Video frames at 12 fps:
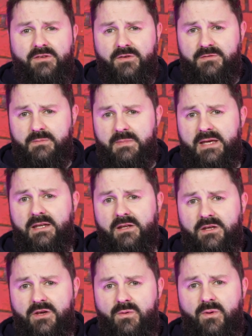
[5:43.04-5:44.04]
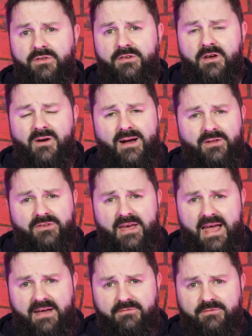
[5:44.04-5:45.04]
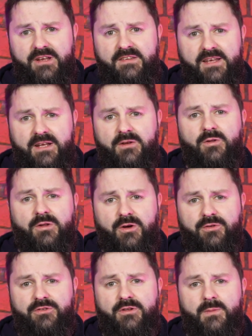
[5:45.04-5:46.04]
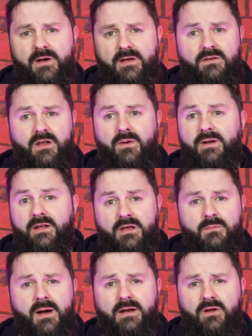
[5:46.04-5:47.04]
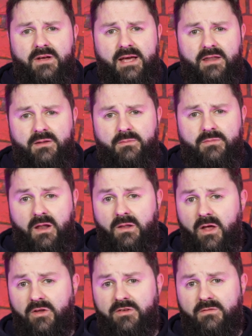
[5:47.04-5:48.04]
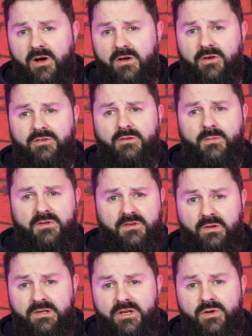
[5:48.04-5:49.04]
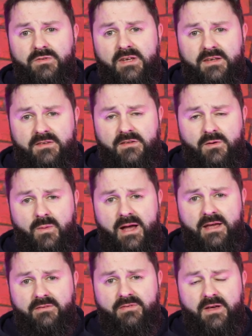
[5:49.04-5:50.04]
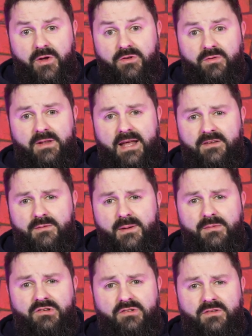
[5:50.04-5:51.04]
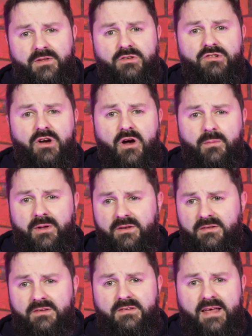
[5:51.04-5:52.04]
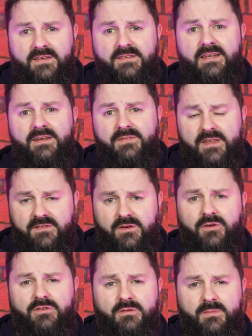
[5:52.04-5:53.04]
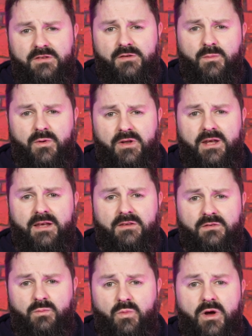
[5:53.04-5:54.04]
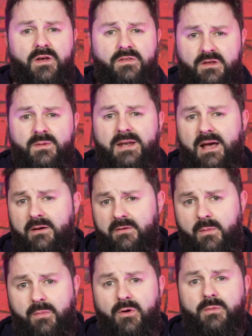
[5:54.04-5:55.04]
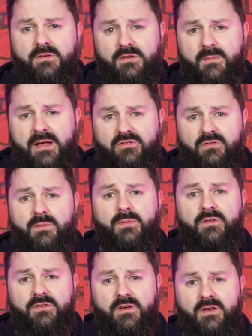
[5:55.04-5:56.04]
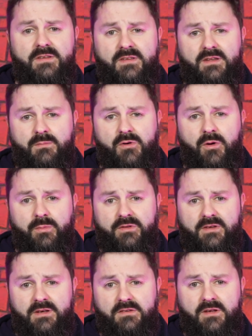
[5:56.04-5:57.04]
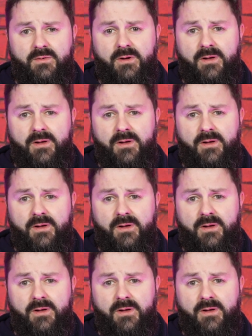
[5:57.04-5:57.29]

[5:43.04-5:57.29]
doesn't mean that you want to go out to every single customer knowing that you might not get them. A lot of our customers will use this as a way of, first of all, getting some images of the job and testing if this customer is someone that is worth doing that appointment to measure up and to visit the property. So